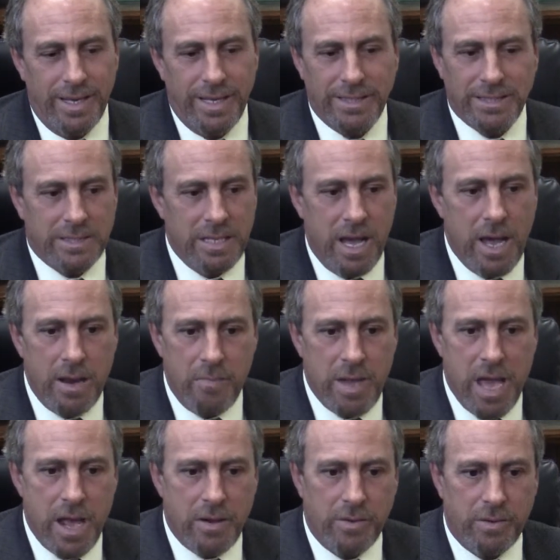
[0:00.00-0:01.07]
it's not a
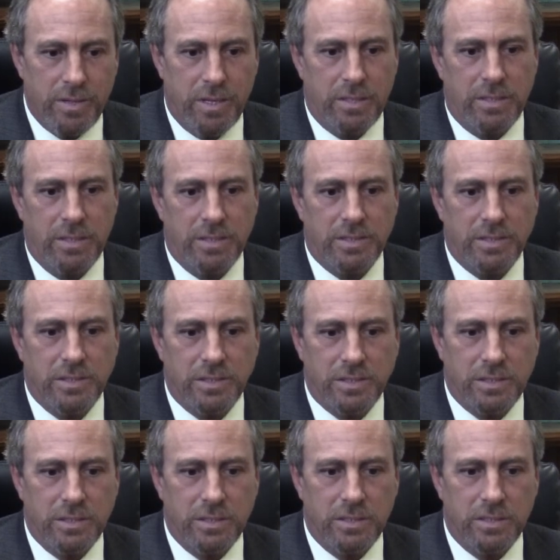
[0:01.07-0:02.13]
matter that this
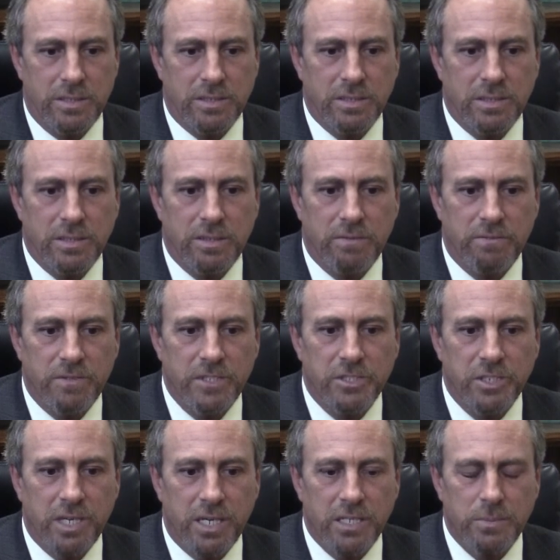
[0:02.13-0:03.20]
is a
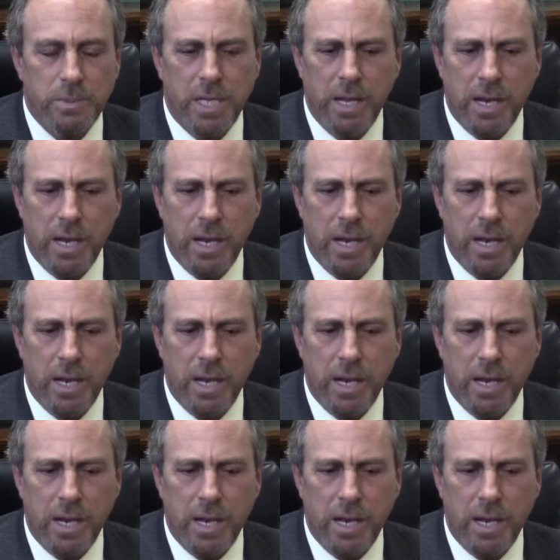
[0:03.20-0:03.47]
fishing expert.